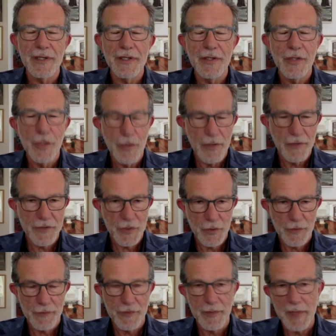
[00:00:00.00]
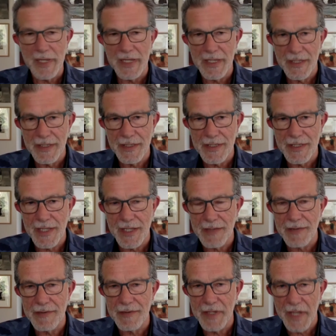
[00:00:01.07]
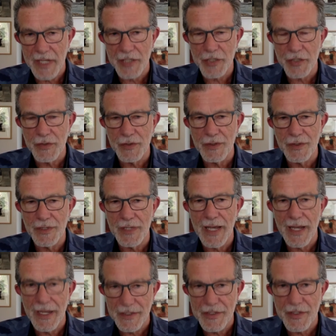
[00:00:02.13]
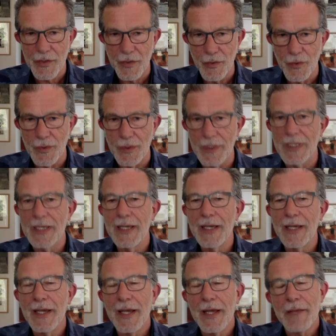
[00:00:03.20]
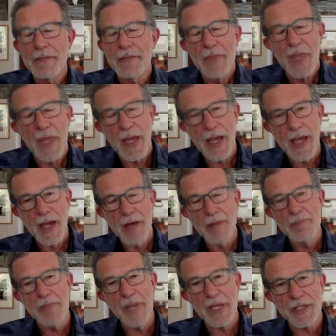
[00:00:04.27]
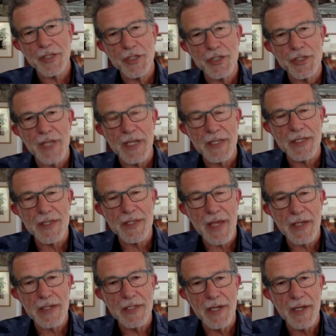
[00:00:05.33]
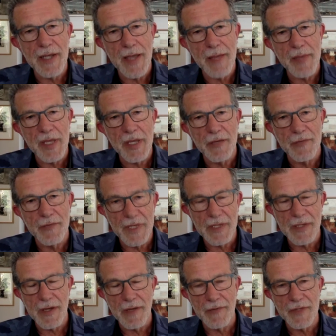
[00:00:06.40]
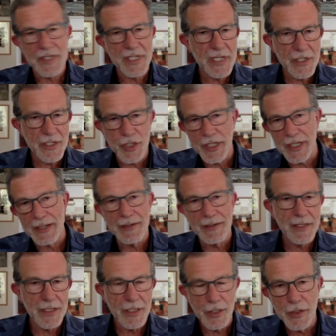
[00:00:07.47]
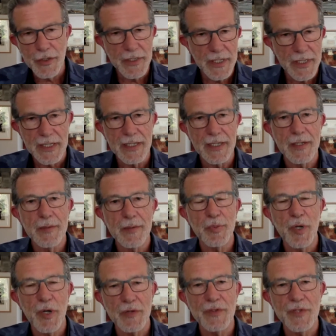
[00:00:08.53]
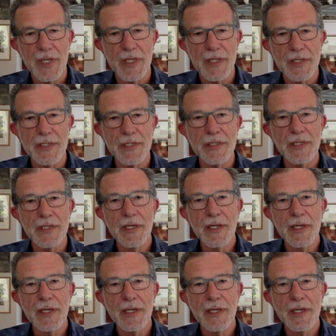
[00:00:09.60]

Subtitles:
You have taught for many years at the National Art School. How much does that dynamic of the teaching learning process